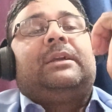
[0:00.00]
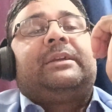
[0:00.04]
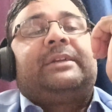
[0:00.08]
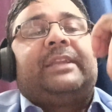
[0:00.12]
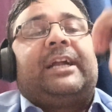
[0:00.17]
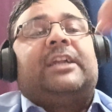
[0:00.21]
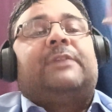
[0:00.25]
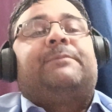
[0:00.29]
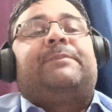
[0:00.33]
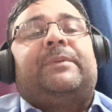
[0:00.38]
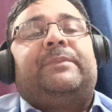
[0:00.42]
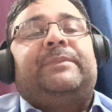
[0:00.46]

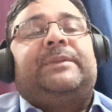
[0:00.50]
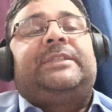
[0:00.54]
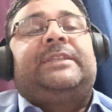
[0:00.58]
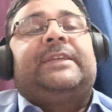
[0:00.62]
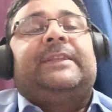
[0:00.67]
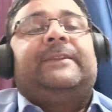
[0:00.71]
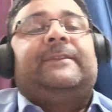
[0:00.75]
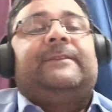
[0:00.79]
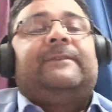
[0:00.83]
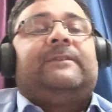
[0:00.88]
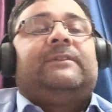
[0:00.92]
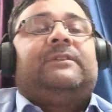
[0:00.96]
grant
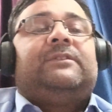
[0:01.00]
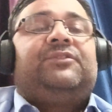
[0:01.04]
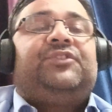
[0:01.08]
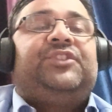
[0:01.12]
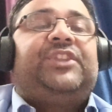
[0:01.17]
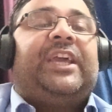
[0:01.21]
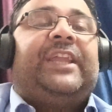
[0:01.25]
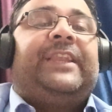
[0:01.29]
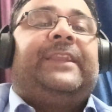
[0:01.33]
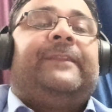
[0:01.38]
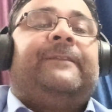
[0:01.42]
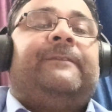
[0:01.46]
permission,
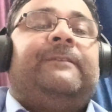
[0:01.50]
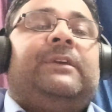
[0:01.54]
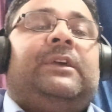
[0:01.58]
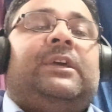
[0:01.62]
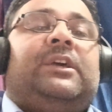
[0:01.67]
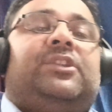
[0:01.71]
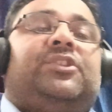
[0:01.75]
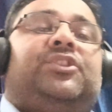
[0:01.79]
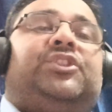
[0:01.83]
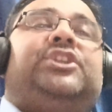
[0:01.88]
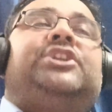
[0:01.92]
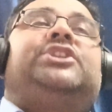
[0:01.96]
then
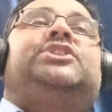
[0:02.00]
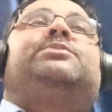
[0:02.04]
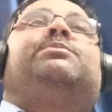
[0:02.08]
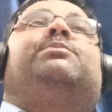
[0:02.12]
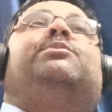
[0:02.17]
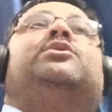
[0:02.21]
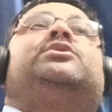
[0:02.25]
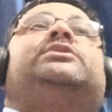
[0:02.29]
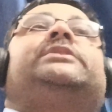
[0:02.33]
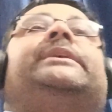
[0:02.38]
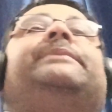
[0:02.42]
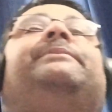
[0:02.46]
this
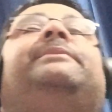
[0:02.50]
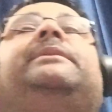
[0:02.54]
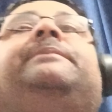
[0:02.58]
motion